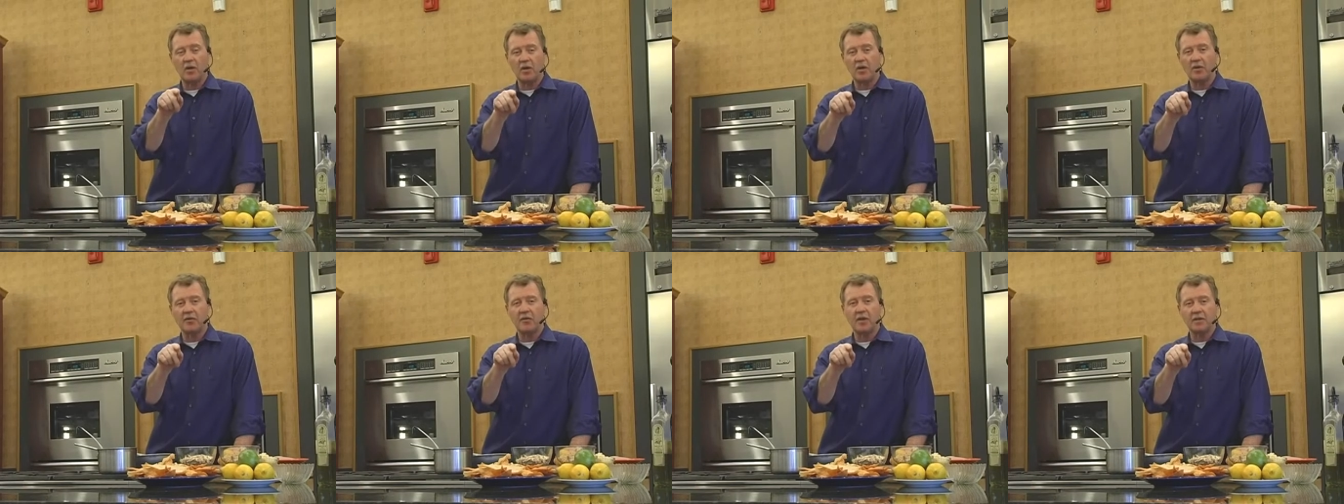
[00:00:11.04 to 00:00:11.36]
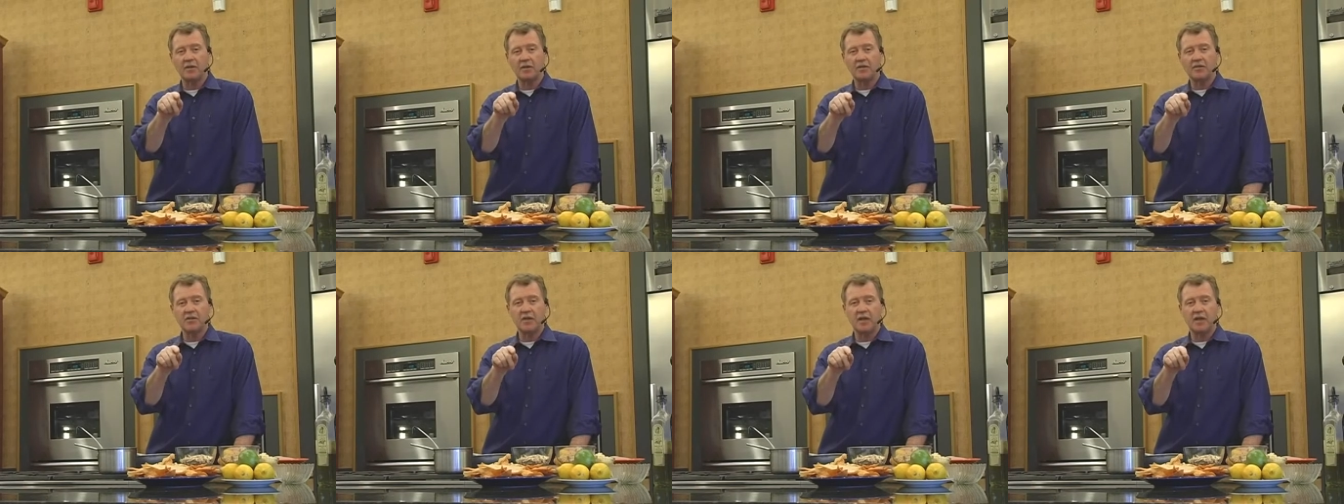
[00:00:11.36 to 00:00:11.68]
while you're
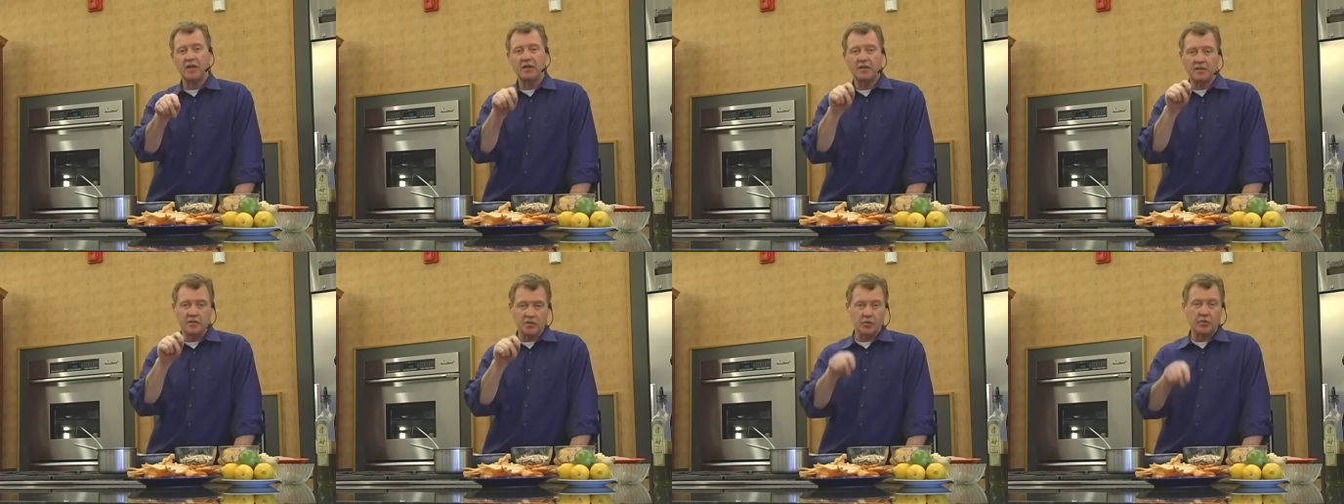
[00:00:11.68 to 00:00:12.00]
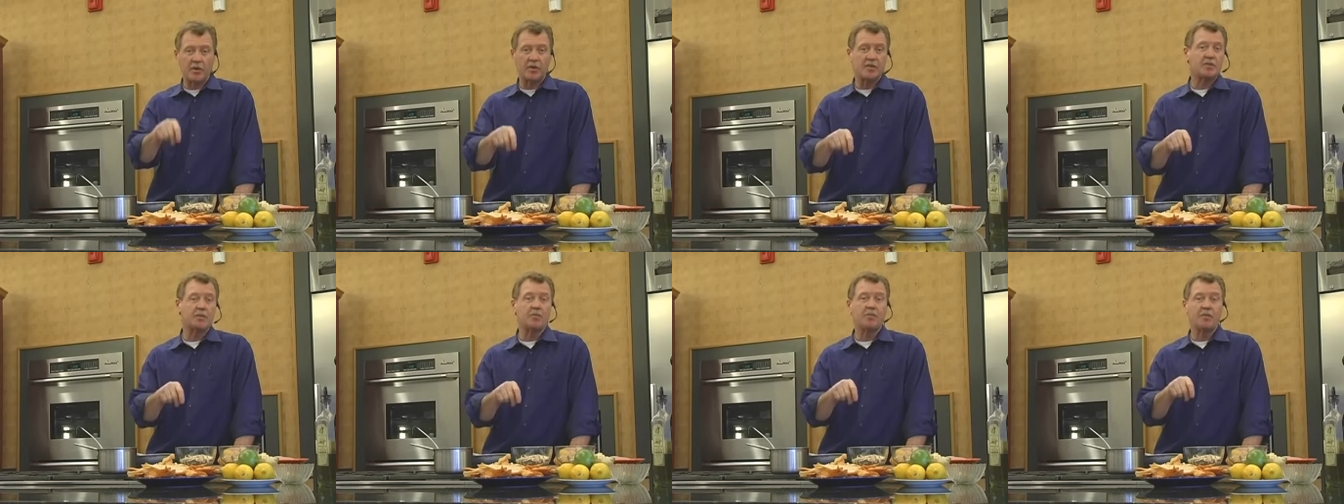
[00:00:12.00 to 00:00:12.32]
on the site, this
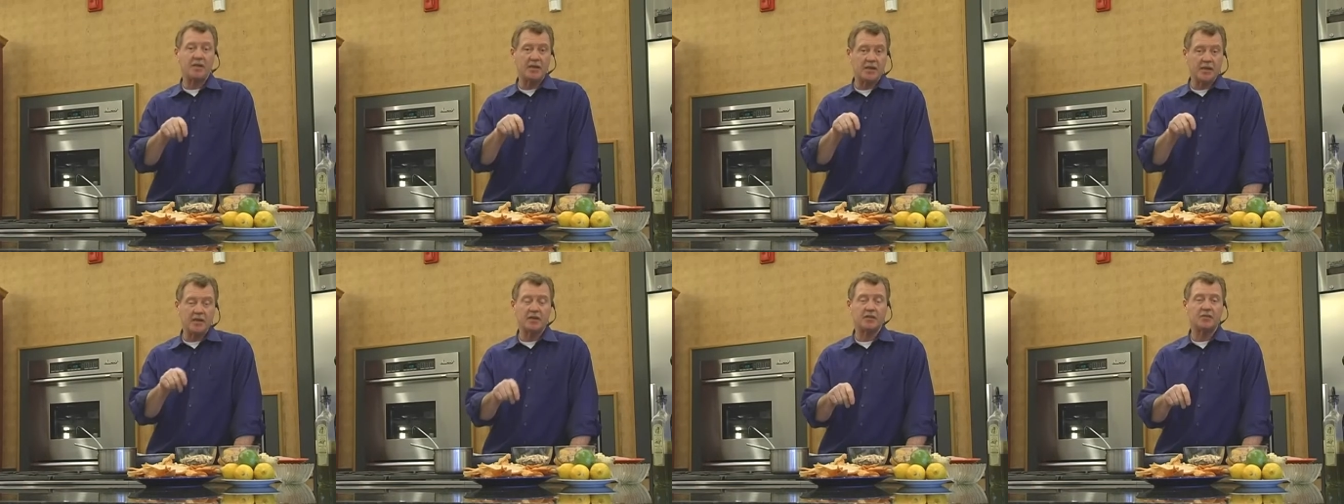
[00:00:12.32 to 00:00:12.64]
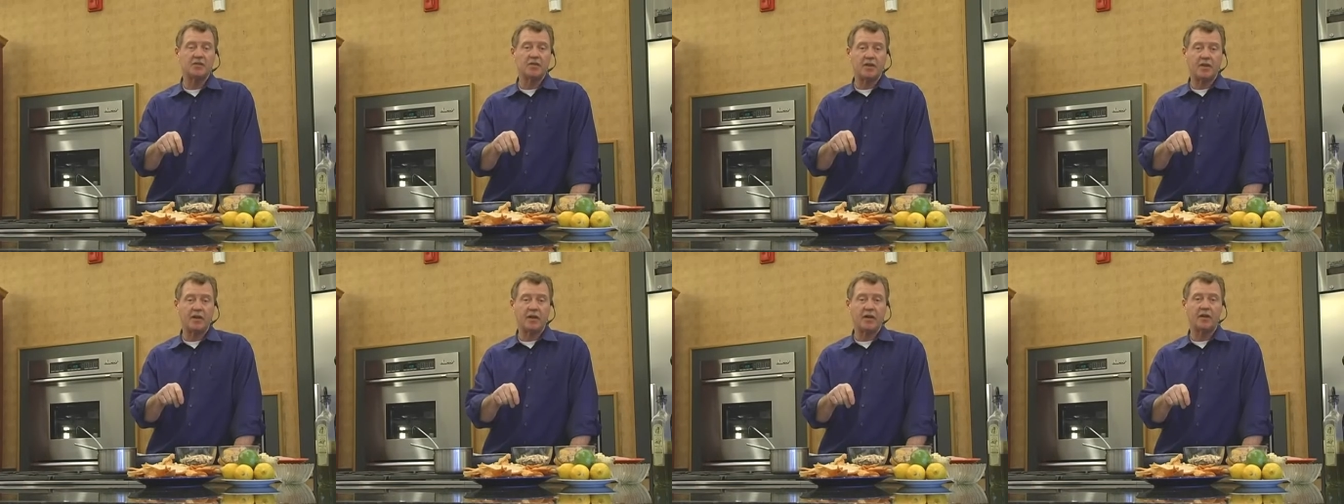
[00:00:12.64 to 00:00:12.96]
recipe
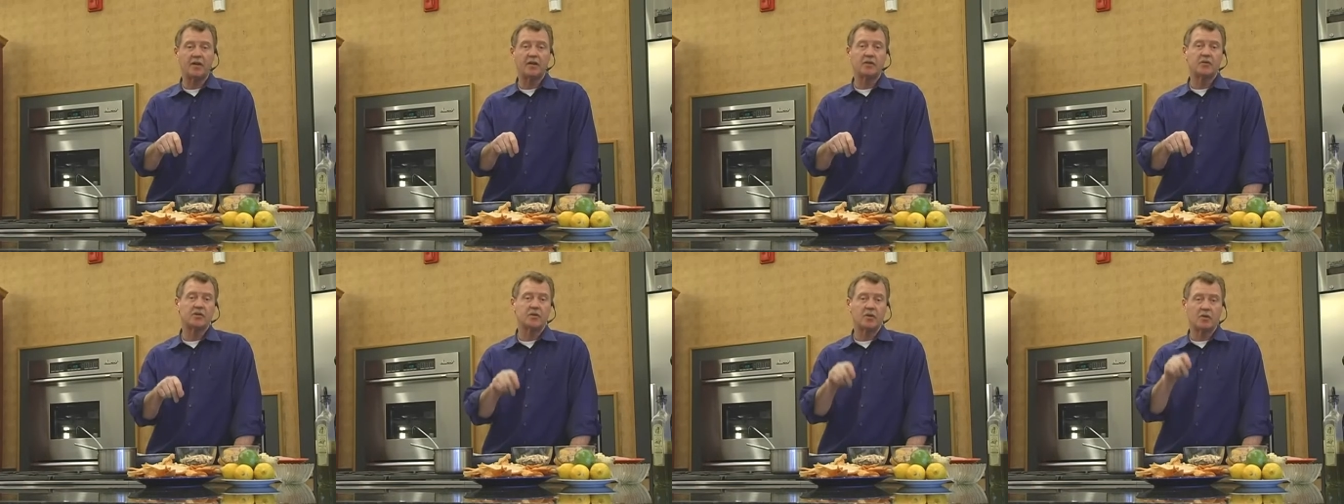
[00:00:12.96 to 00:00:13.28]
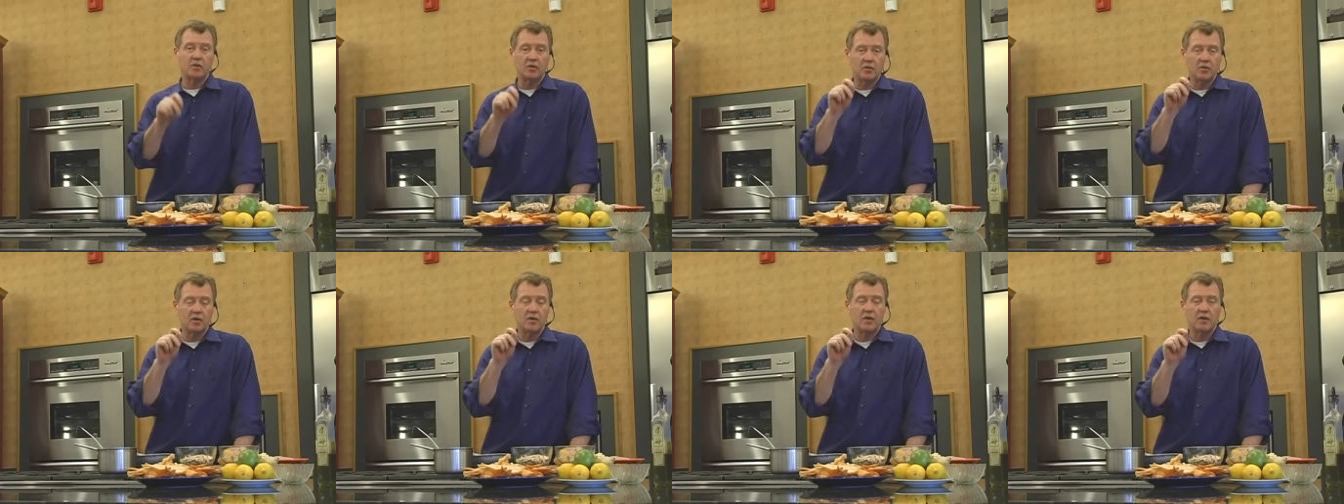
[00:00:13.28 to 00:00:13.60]
is there,
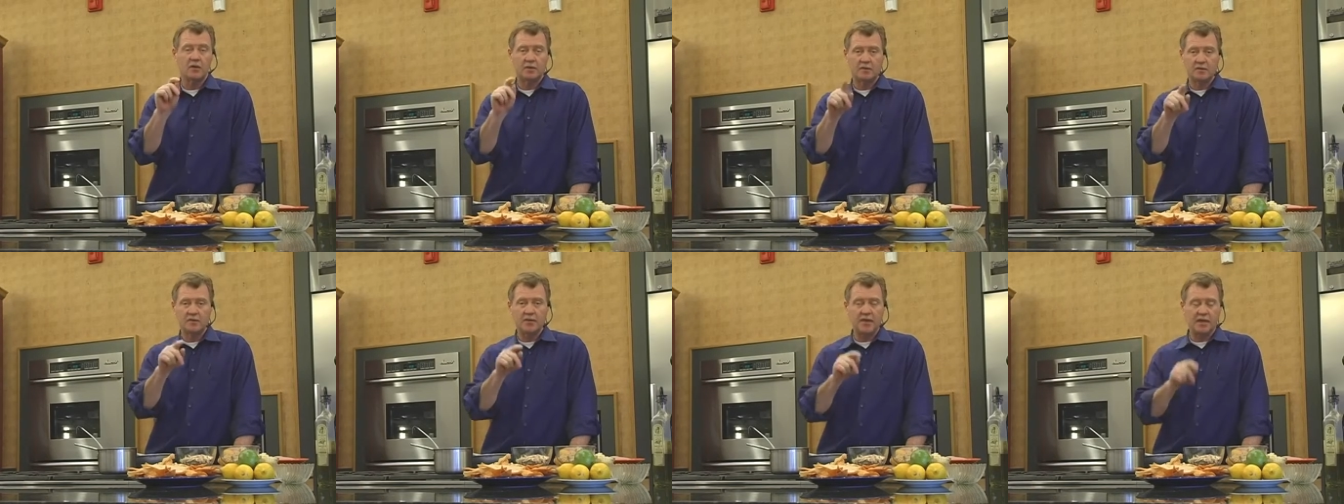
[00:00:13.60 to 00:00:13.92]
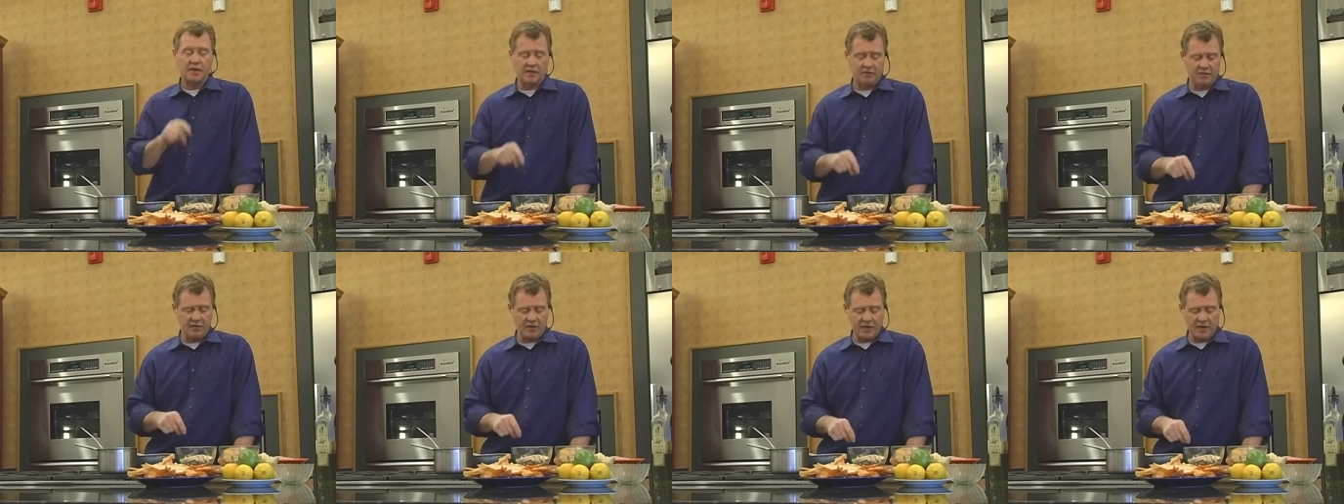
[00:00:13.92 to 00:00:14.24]
so
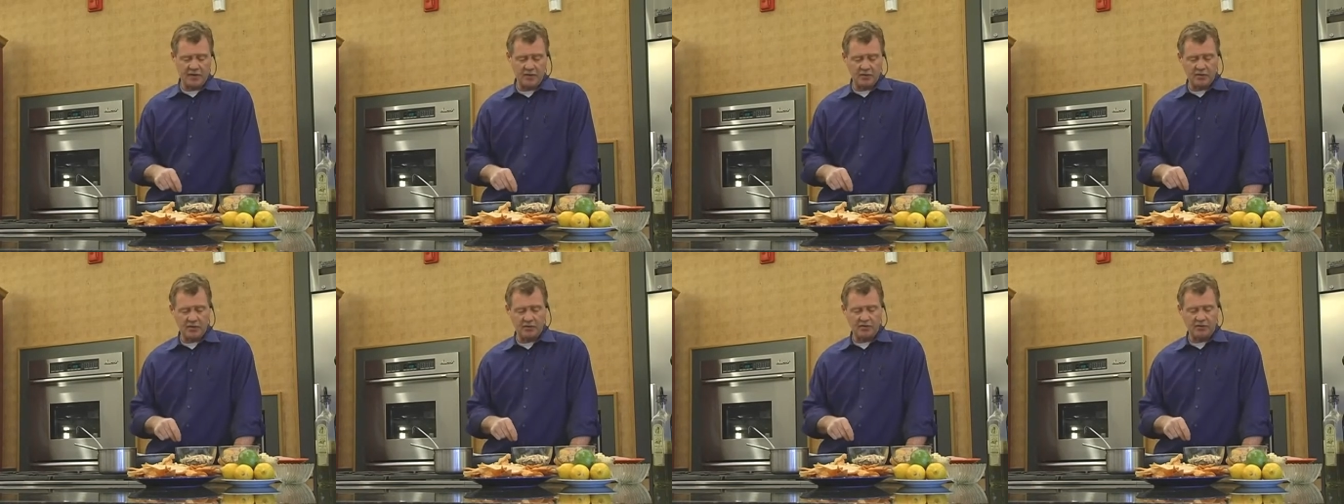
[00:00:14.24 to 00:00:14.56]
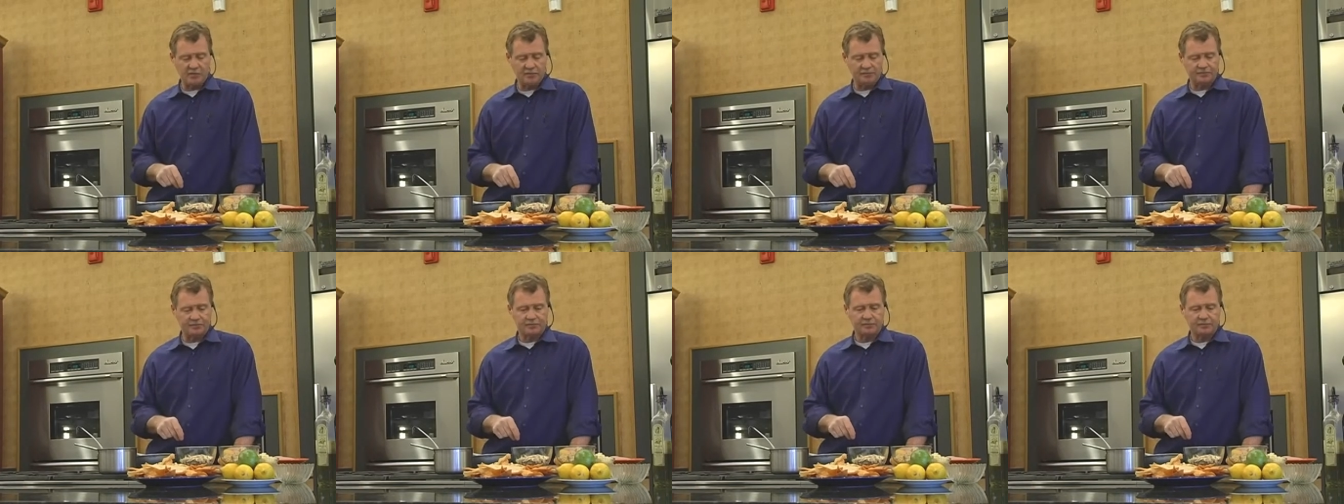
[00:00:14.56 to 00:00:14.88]
take advantage of it.